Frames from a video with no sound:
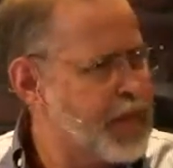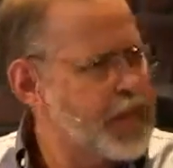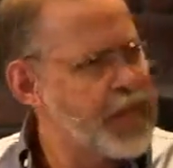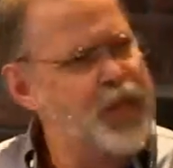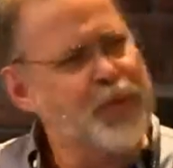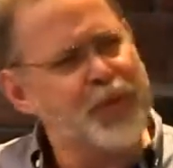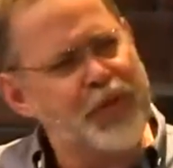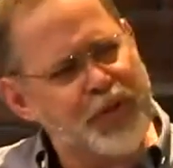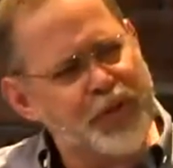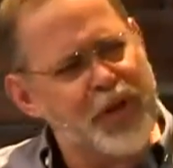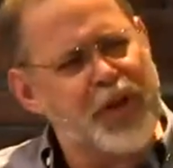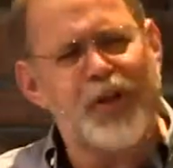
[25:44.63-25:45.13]

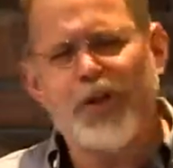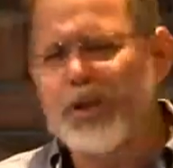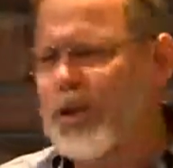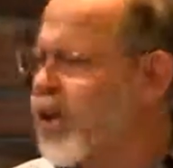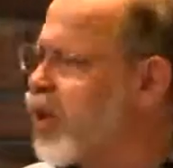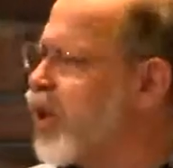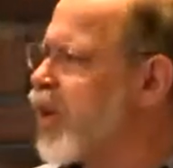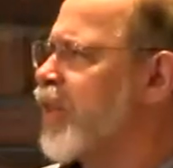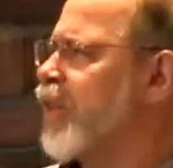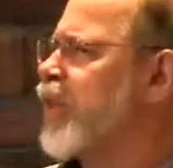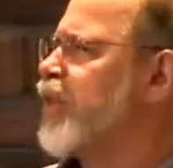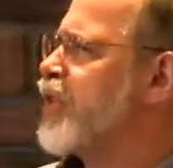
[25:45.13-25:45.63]
You know, we start to
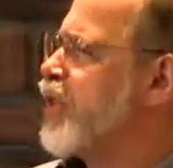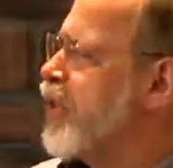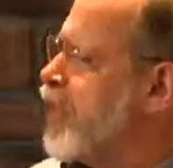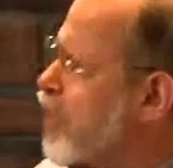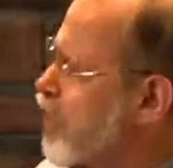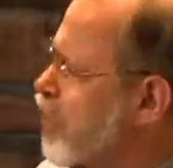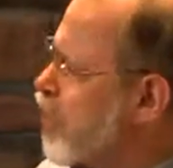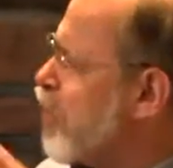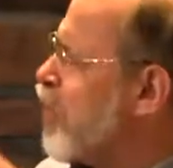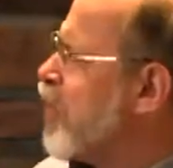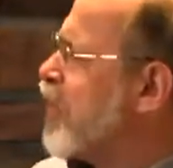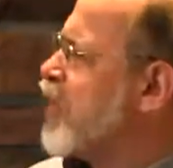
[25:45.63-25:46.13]
look at these, and
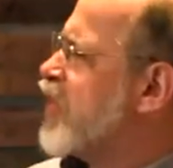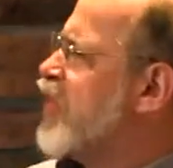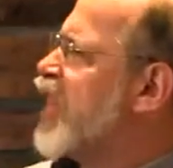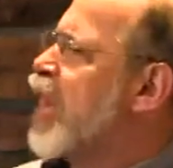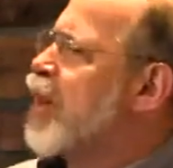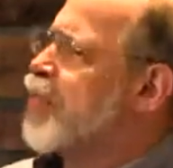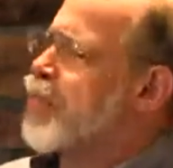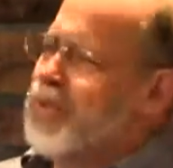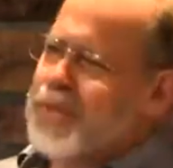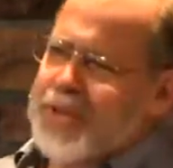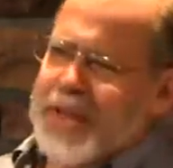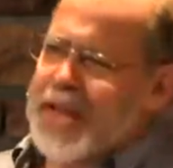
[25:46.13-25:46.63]
these are only
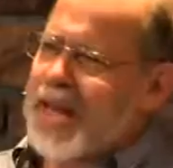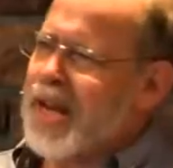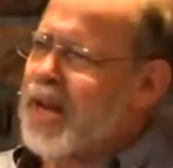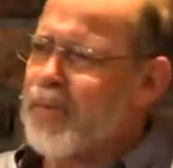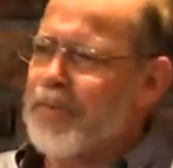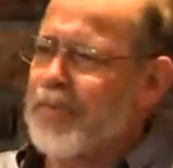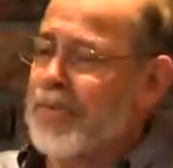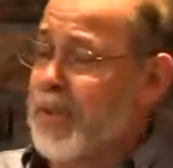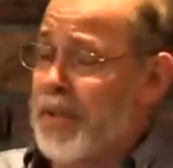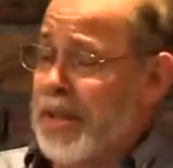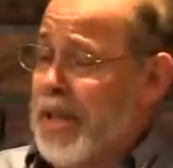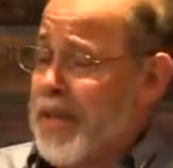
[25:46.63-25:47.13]
samples,
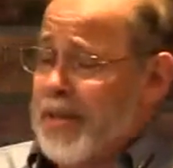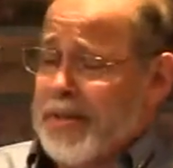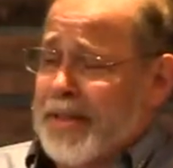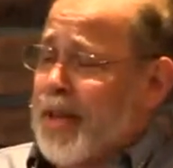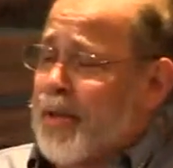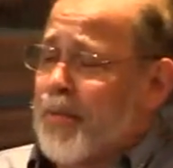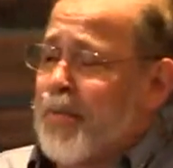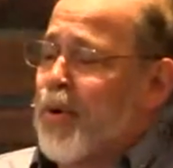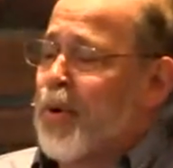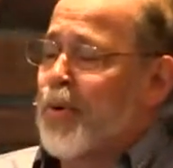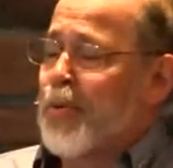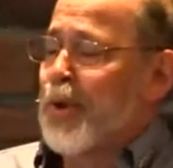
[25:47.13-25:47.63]
and that's
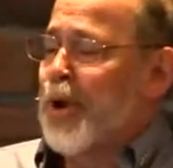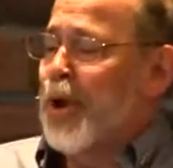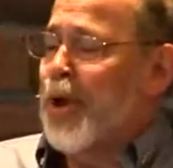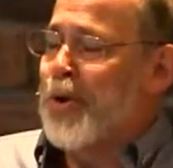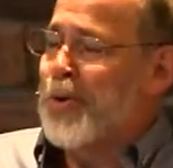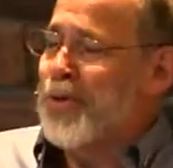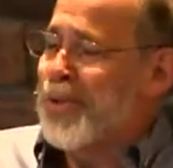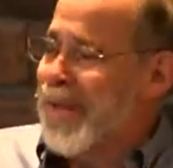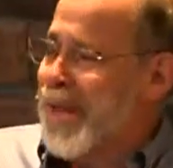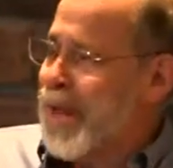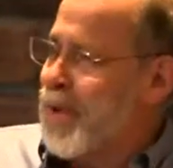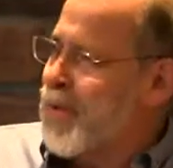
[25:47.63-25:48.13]
not where we're
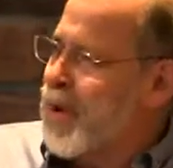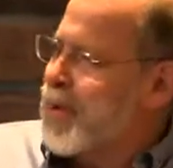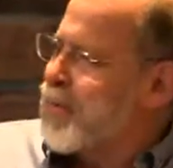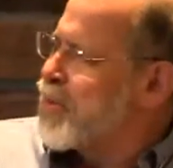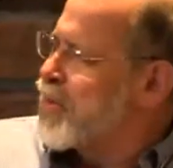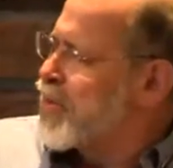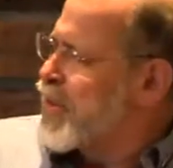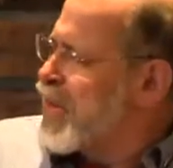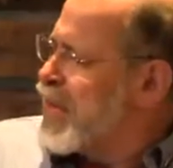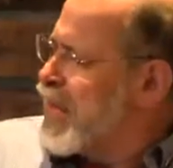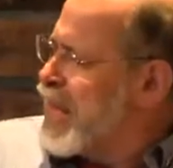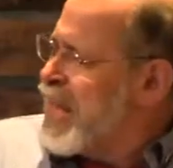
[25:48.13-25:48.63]
going today, but I'm
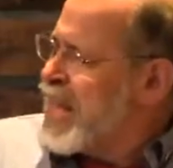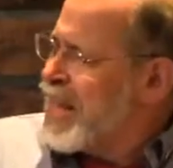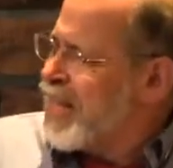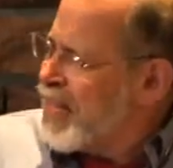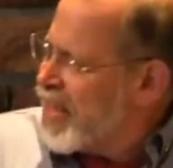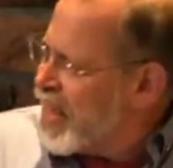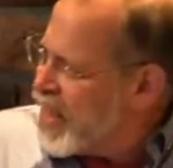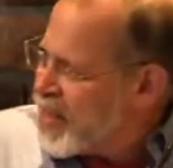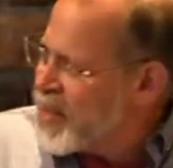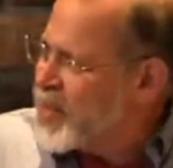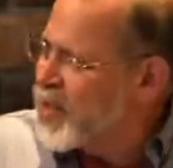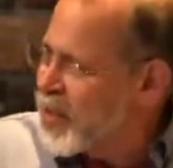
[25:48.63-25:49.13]
just saying
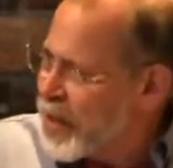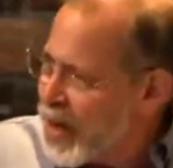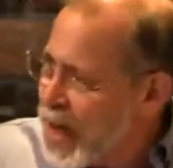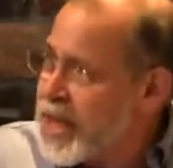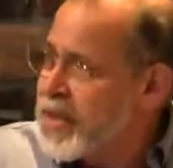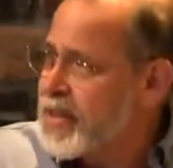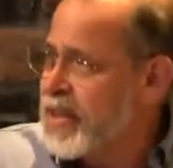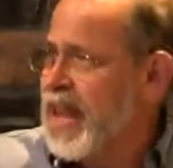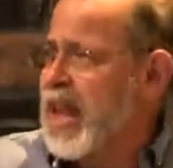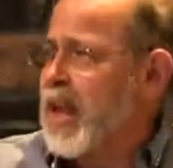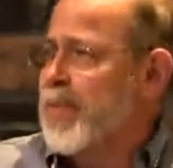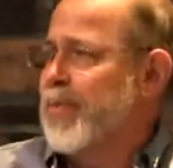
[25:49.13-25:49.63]
these are
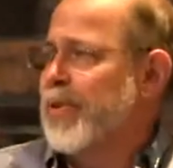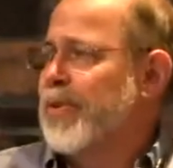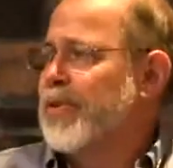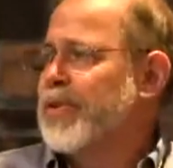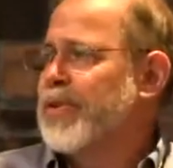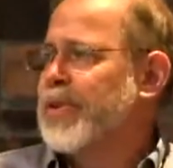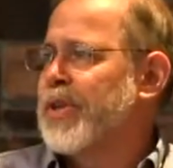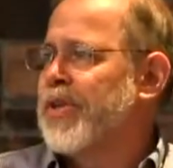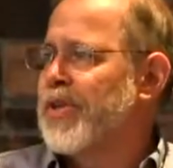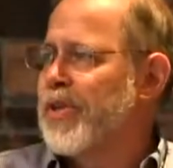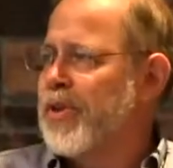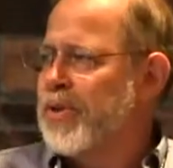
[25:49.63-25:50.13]

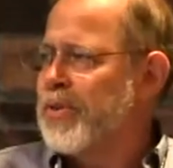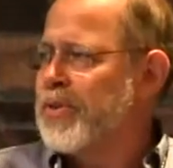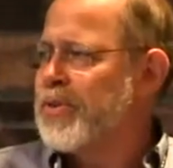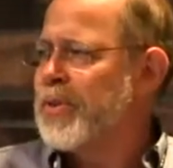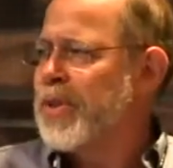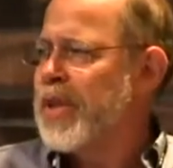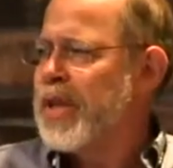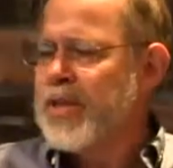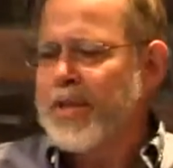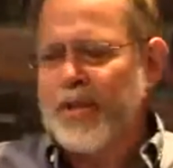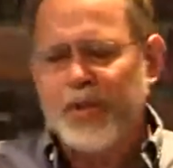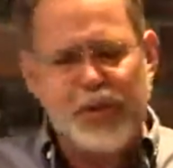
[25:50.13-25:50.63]
examples, and
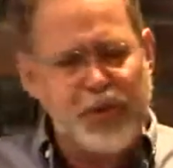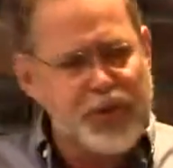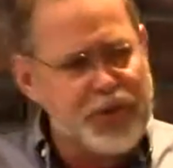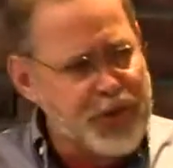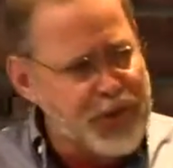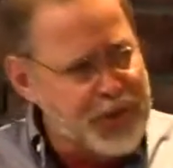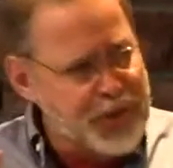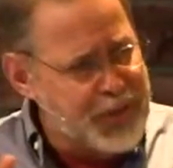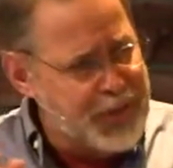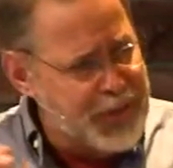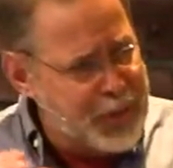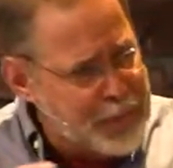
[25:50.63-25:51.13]
those are
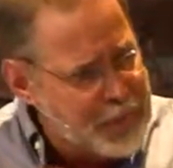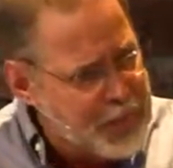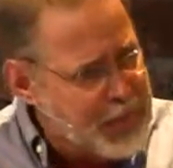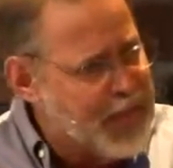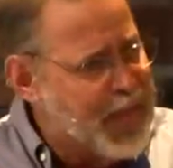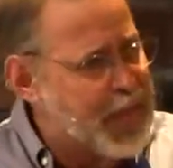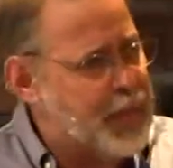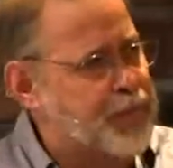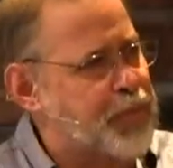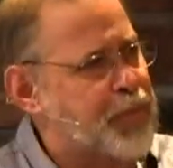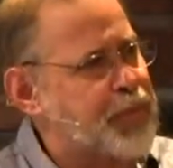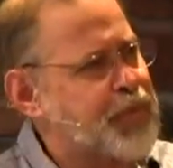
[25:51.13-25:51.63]
just some
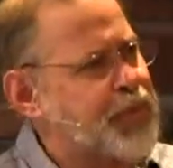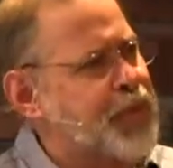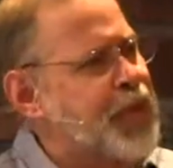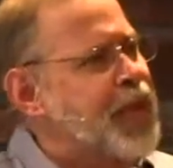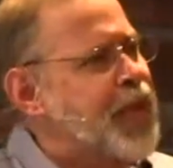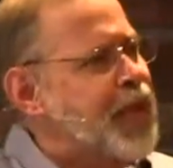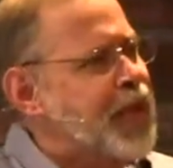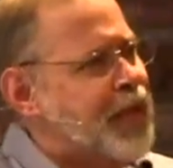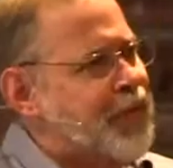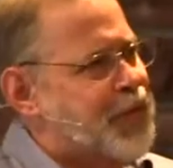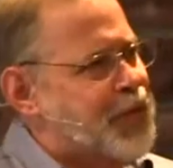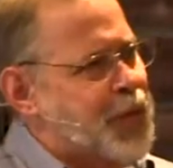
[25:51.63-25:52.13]
samples
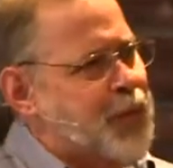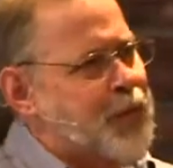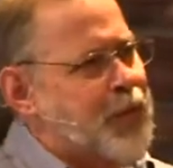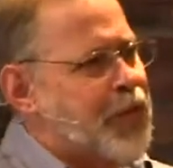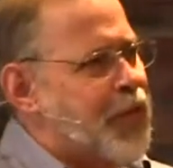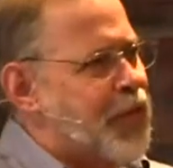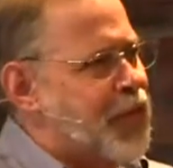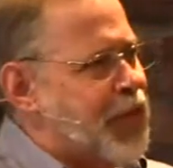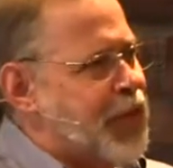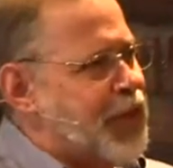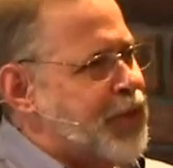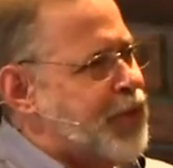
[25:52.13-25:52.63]
of some of
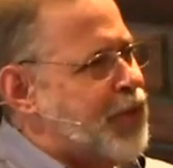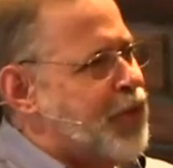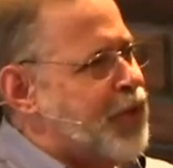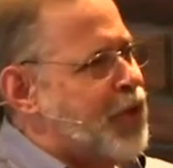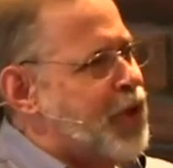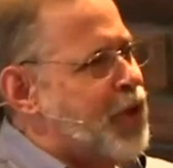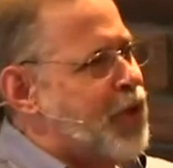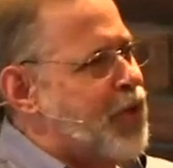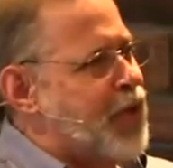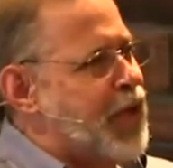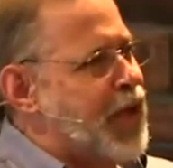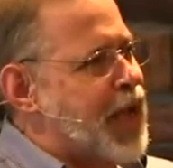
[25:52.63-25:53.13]
the things that are
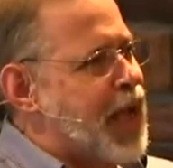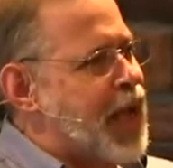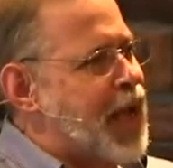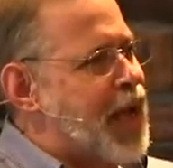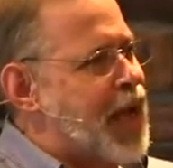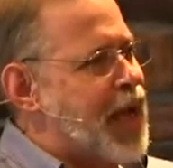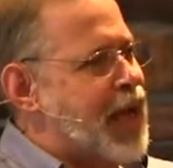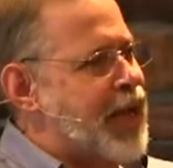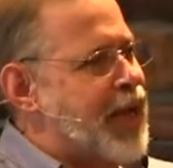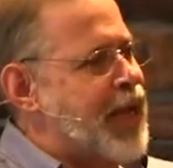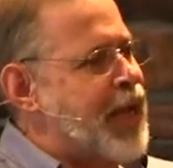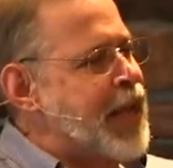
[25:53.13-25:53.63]
going
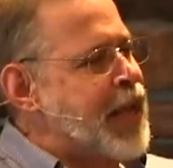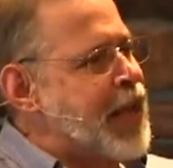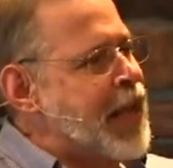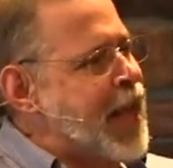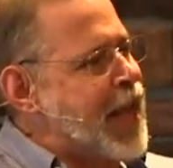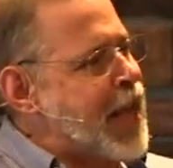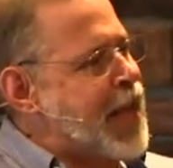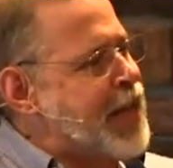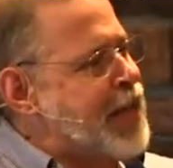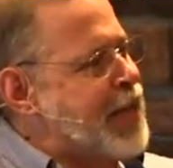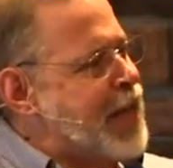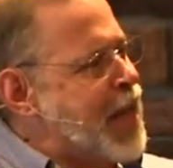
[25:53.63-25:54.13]
on.
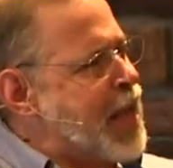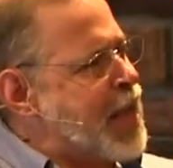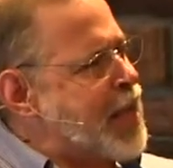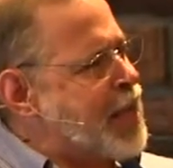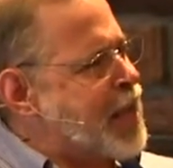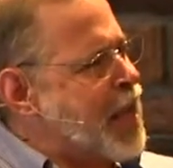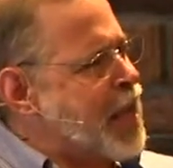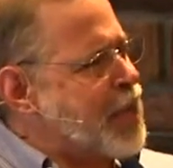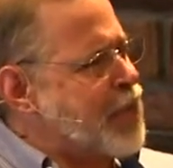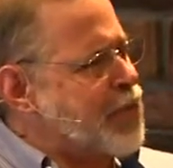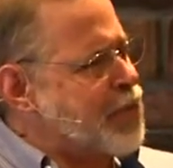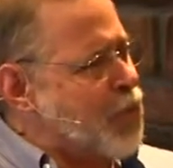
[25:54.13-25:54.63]

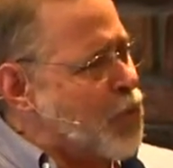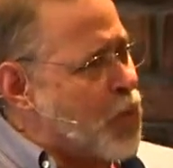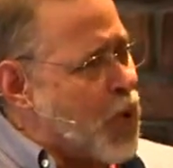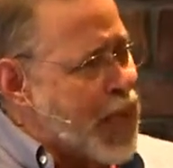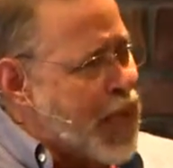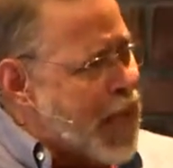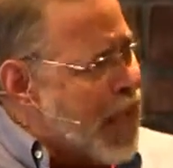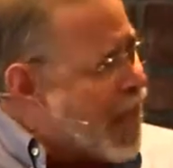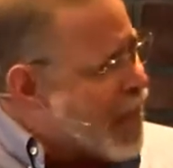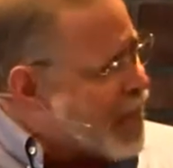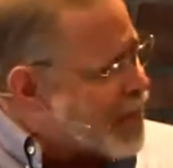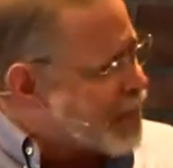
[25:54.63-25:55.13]
And the
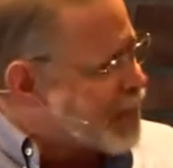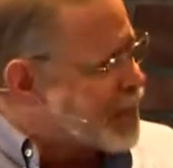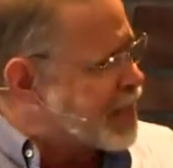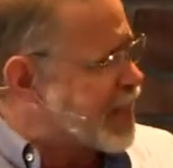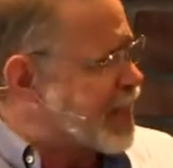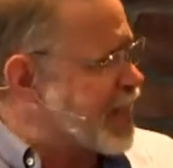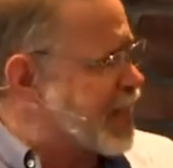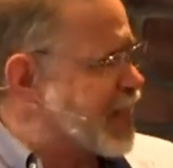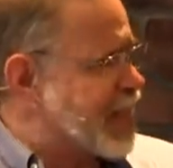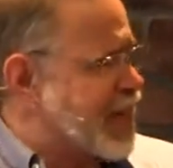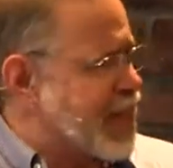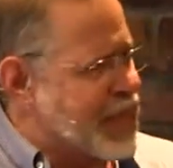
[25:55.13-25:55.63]
way I
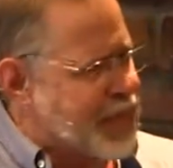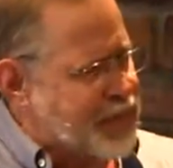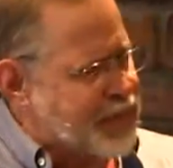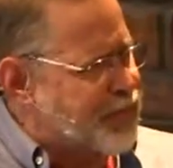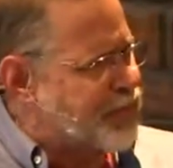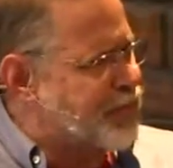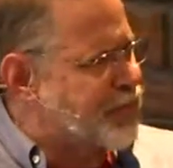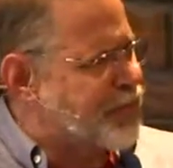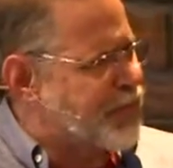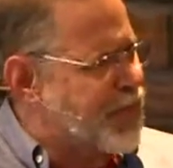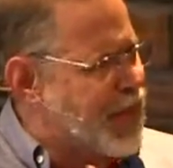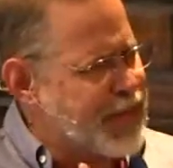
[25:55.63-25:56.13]
see it, and I guess
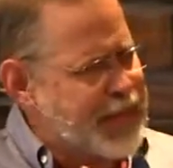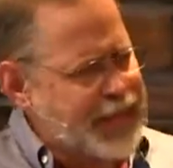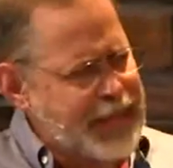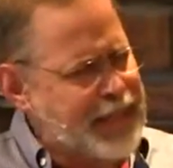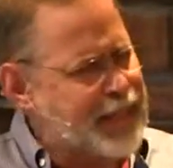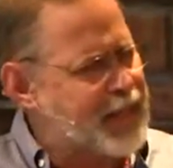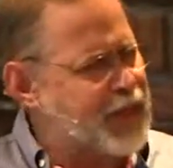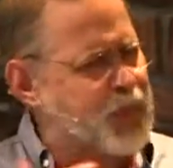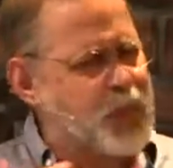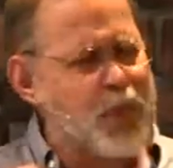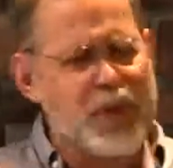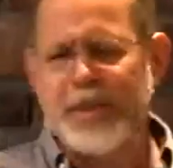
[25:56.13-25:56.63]
I said
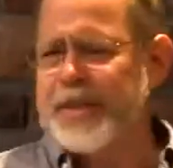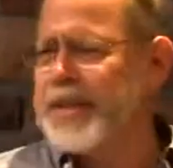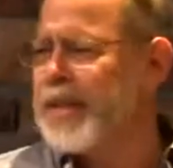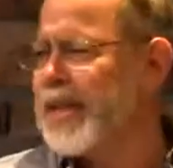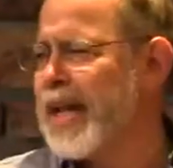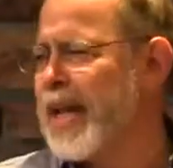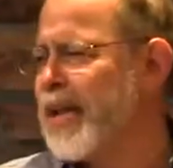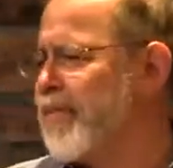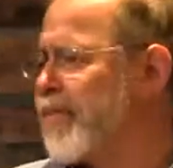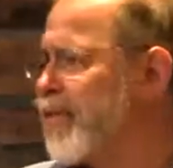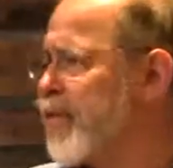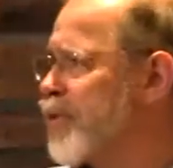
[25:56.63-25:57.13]
this Wednesday
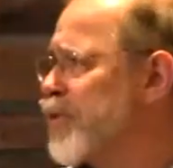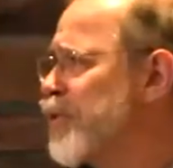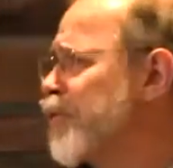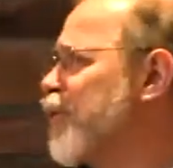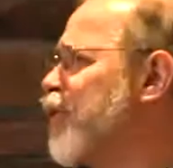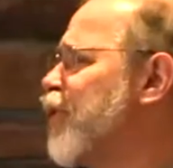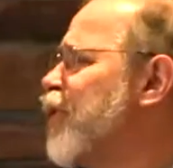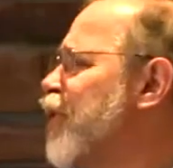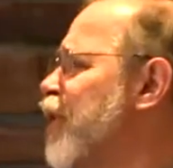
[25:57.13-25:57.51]
night for those of you